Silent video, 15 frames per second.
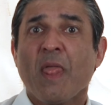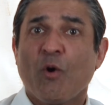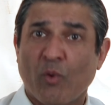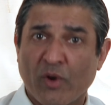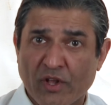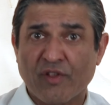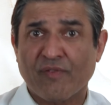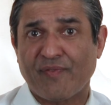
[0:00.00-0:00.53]

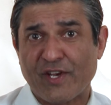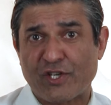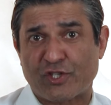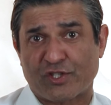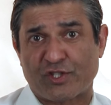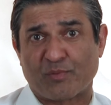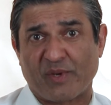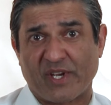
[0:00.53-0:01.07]
One other
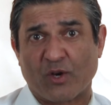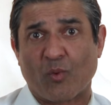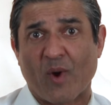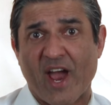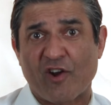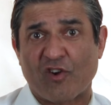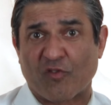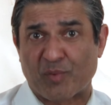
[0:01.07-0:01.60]
feature to be
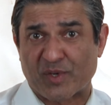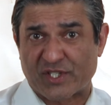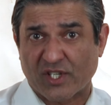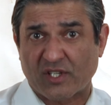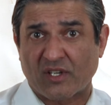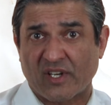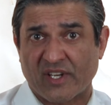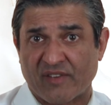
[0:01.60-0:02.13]
aware of,
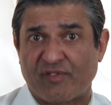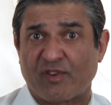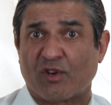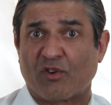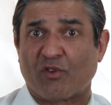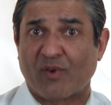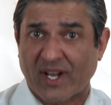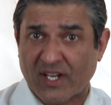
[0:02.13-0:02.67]
particularly if
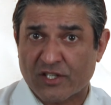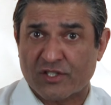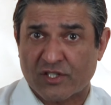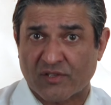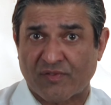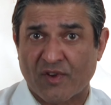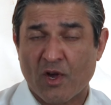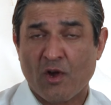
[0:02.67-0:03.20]
you're a
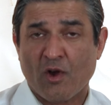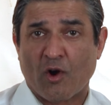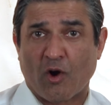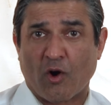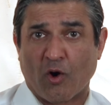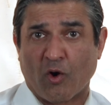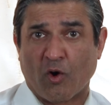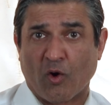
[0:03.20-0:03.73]
relative
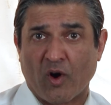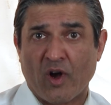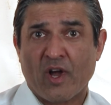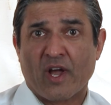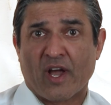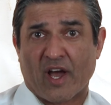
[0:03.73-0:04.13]
or